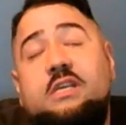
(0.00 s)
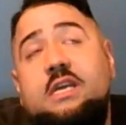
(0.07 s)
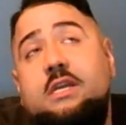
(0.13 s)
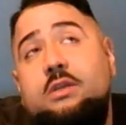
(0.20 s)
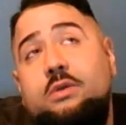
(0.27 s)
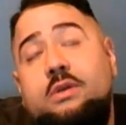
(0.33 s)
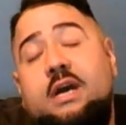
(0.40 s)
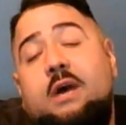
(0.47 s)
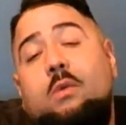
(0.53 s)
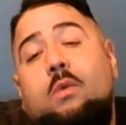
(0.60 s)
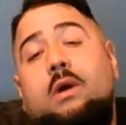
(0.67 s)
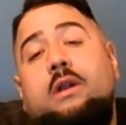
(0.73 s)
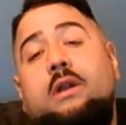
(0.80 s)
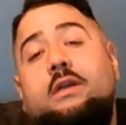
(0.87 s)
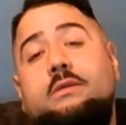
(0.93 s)
do not
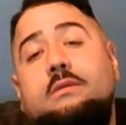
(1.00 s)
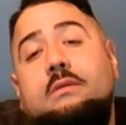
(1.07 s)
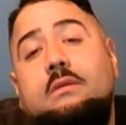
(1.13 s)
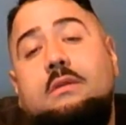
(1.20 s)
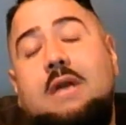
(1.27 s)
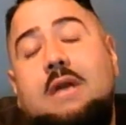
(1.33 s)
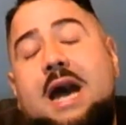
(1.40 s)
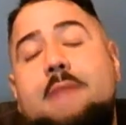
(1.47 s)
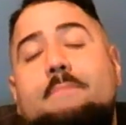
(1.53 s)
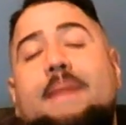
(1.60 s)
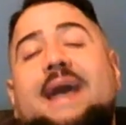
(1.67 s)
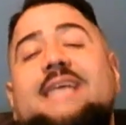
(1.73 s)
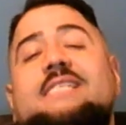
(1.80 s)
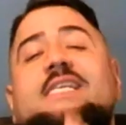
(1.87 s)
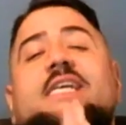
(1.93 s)
want to. My
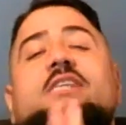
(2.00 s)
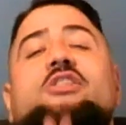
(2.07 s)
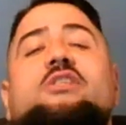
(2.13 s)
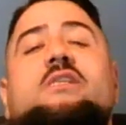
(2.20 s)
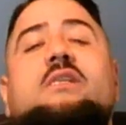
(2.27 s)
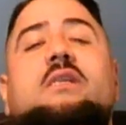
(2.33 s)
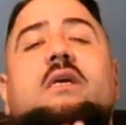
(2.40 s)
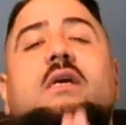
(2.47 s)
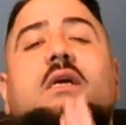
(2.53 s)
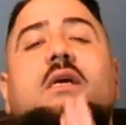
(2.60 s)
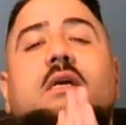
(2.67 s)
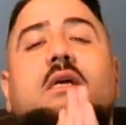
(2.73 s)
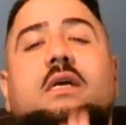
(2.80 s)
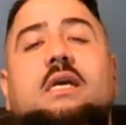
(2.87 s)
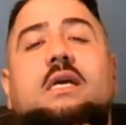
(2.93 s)
intention
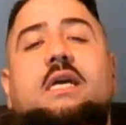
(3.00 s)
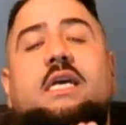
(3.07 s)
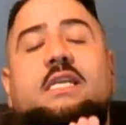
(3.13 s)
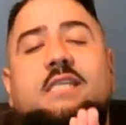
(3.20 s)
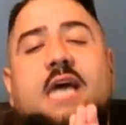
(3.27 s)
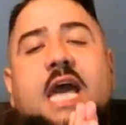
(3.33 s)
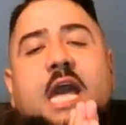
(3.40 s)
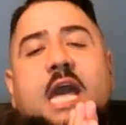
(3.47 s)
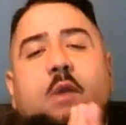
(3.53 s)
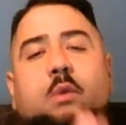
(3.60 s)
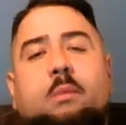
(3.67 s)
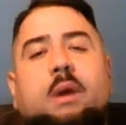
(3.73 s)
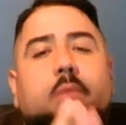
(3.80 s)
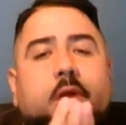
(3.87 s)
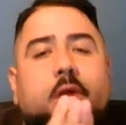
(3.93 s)
is to hang with
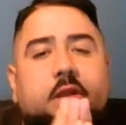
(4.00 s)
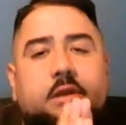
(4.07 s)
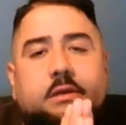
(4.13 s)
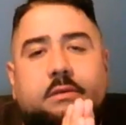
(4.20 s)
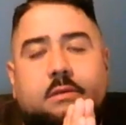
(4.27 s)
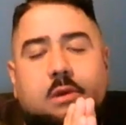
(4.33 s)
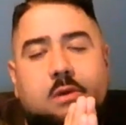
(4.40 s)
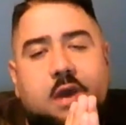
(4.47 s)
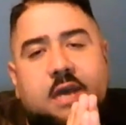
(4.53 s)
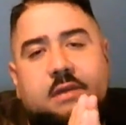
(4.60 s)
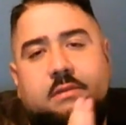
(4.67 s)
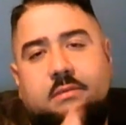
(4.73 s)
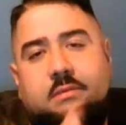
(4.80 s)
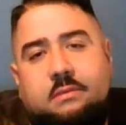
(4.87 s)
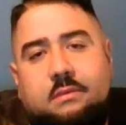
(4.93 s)
my brother, okay?
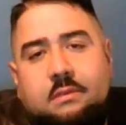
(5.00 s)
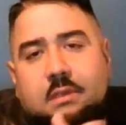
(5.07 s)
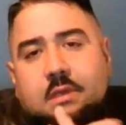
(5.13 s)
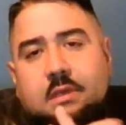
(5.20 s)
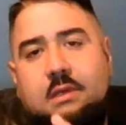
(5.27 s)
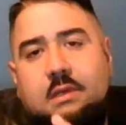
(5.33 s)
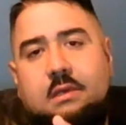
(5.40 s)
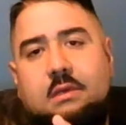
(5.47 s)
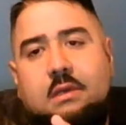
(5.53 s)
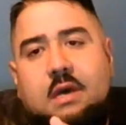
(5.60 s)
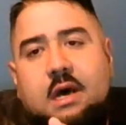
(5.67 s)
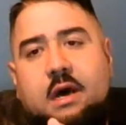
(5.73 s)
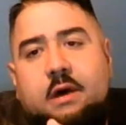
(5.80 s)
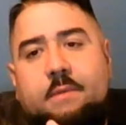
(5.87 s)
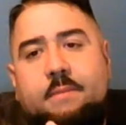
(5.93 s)

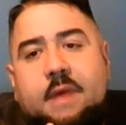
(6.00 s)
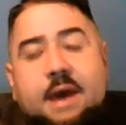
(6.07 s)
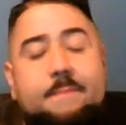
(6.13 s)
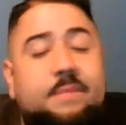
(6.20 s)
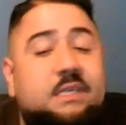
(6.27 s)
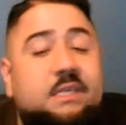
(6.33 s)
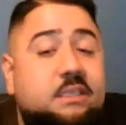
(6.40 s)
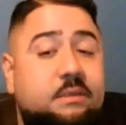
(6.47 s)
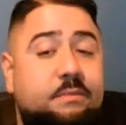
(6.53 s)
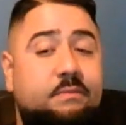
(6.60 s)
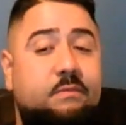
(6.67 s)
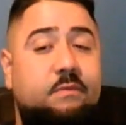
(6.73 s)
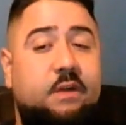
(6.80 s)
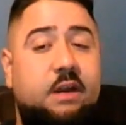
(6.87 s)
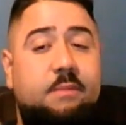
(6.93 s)
I miss him
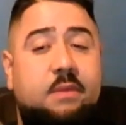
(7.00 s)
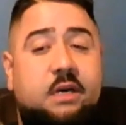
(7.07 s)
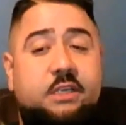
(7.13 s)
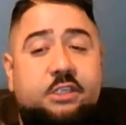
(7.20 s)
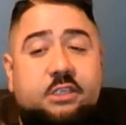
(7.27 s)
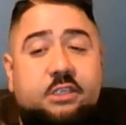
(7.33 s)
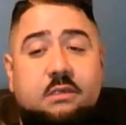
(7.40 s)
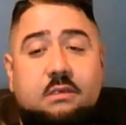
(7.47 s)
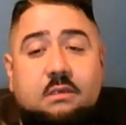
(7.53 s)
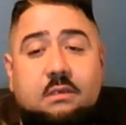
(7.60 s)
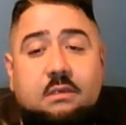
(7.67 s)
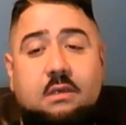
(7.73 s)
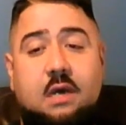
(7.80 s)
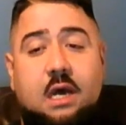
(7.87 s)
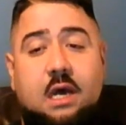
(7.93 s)
very much.
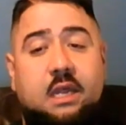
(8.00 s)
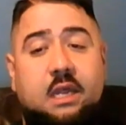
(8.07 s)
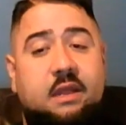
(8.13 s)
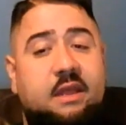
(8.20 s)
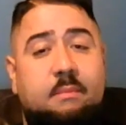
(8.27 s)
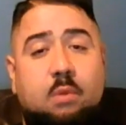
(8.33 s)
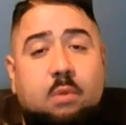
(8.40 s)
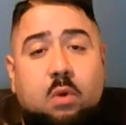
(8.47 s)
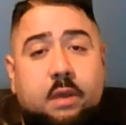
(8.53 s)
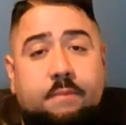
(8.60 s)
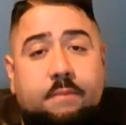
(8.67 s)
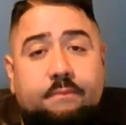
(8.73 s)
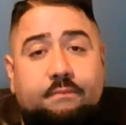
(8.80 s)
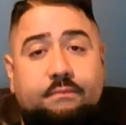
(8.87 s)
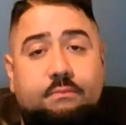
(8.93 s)
I love that boy.
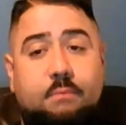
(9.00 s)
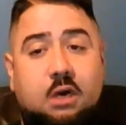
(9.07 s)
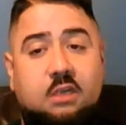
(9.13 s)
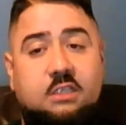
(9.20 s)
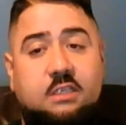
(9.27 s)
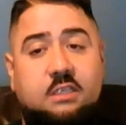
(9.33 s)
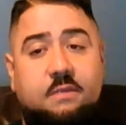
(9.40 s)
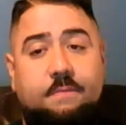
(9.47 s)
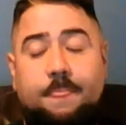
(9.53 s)
Pause.